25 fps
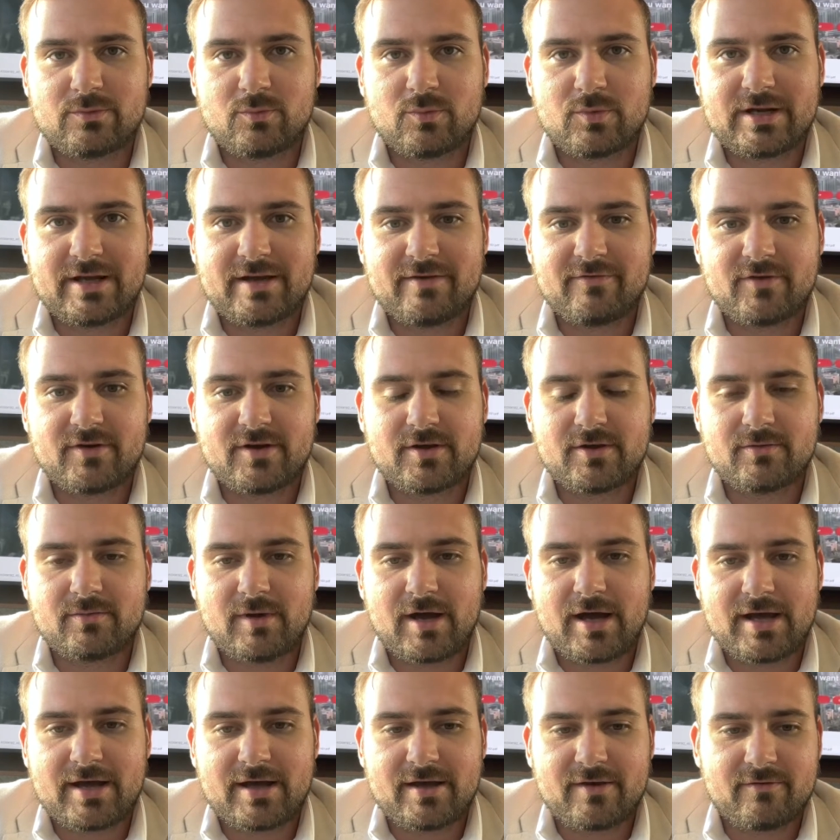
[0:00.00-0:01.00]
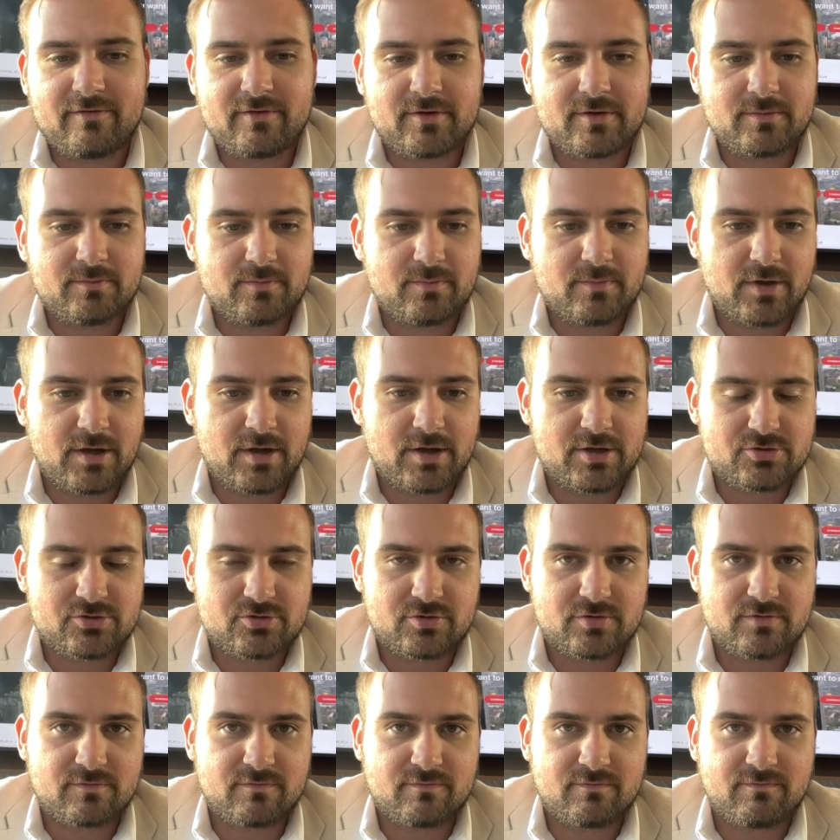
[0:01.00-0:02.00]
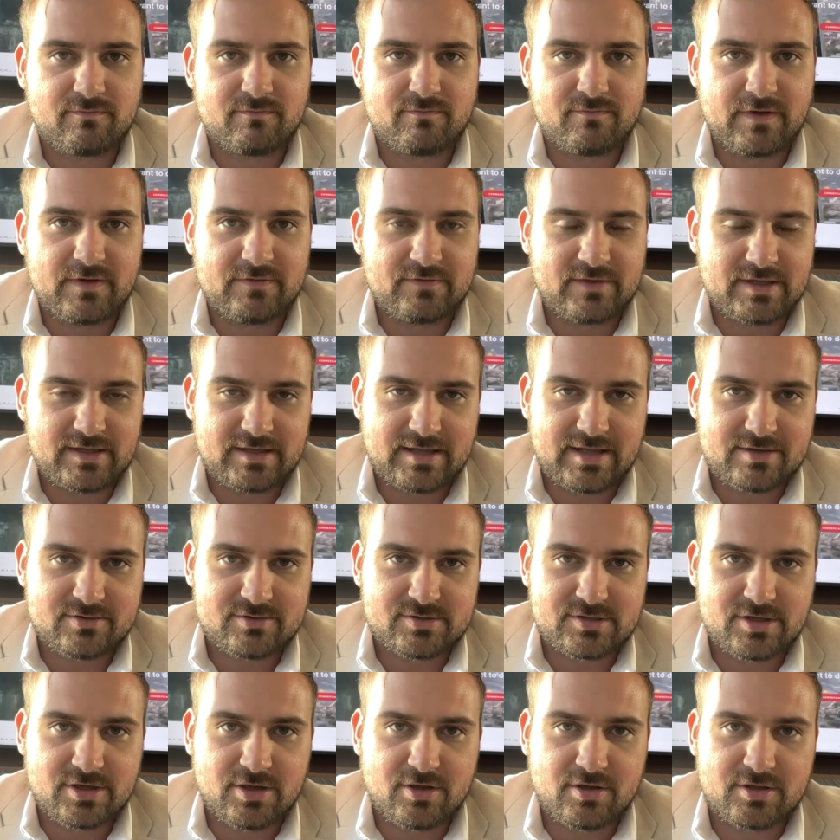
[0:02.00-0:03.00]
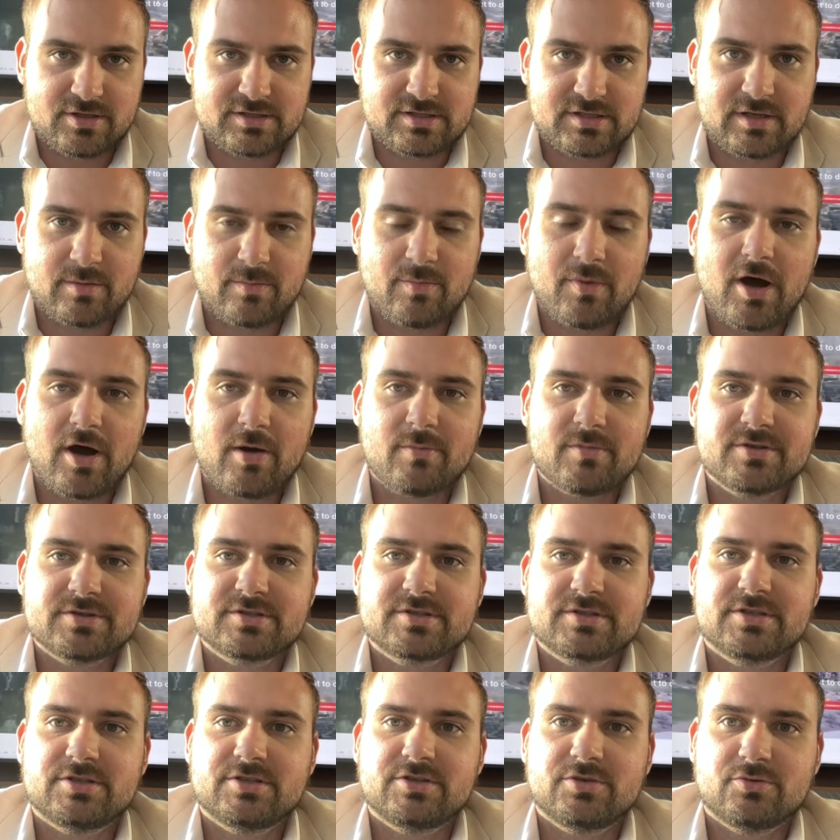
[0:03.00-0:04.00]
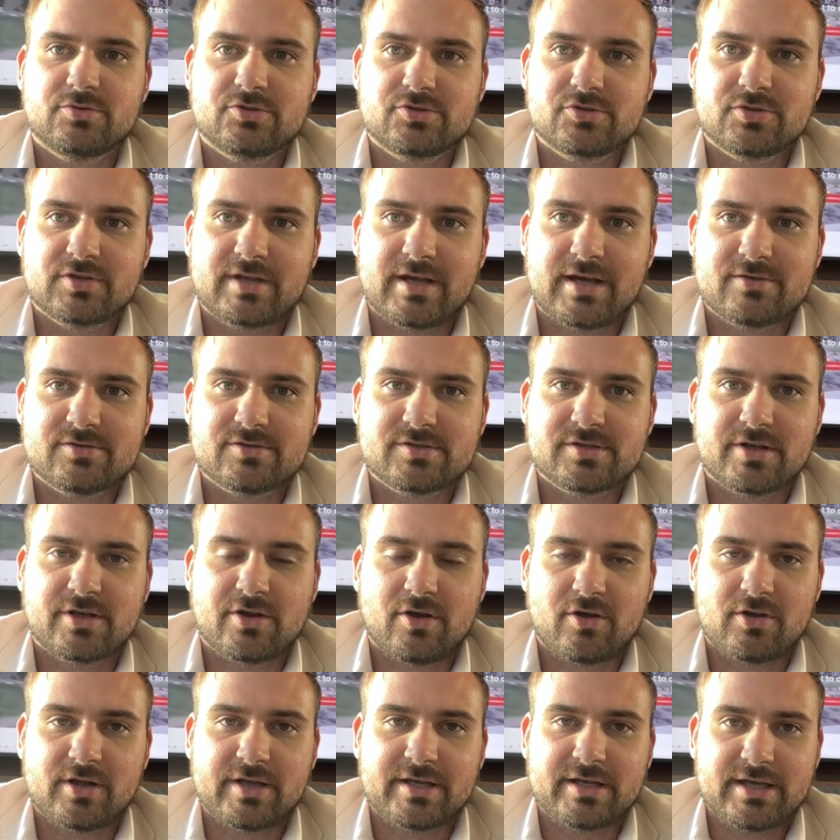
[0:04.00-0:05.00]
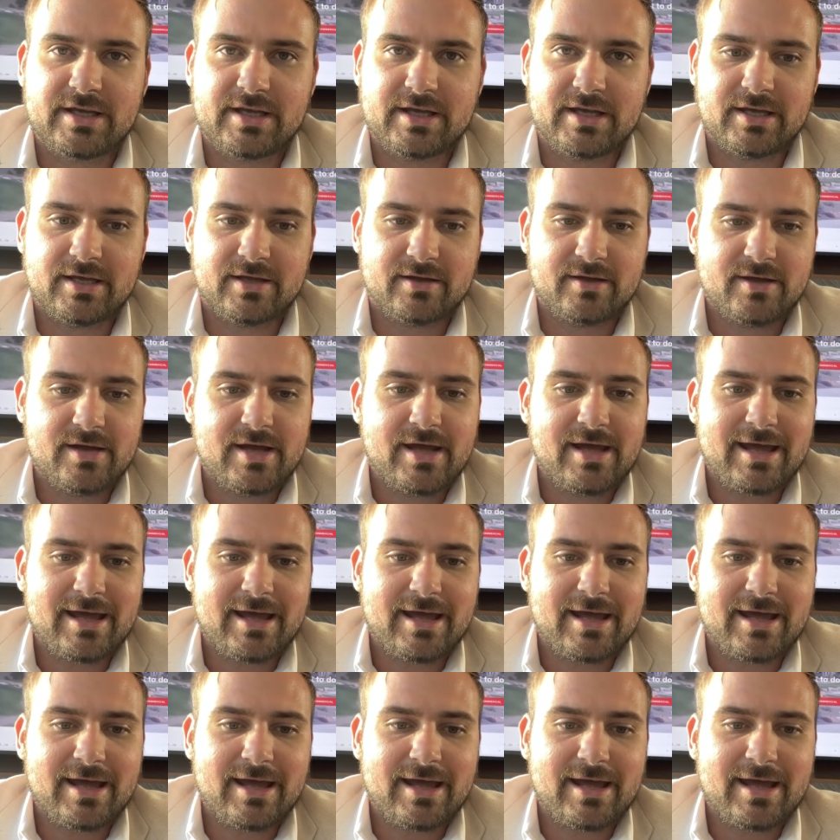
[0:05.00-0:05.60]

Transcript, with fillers: whenever I have a $150,000 in apartments to $200,000 a year